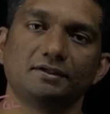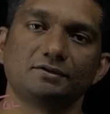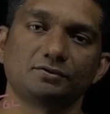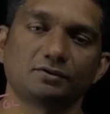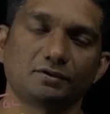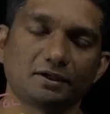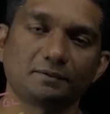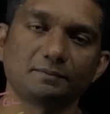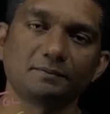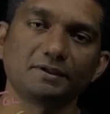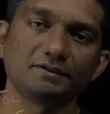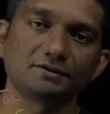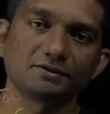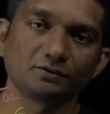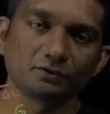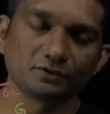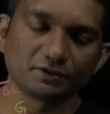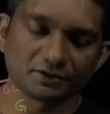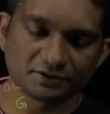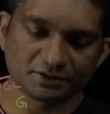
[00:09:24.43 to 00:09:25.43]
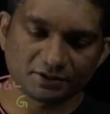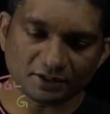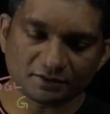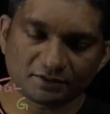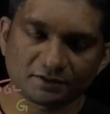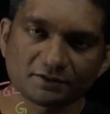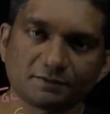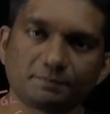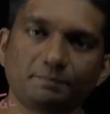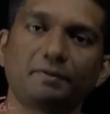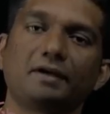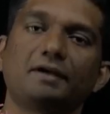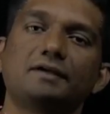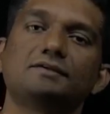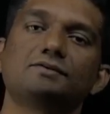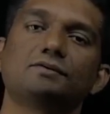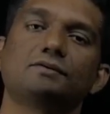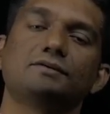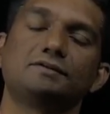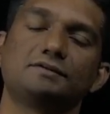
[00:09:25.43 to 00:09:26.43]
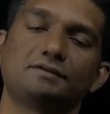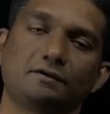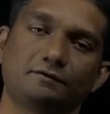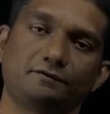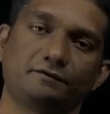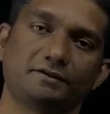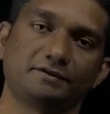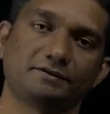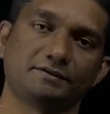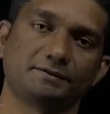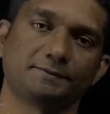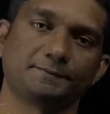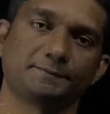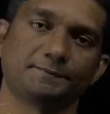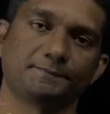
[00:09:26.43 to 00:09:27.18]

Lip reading: So that means, it just spreads on the surface.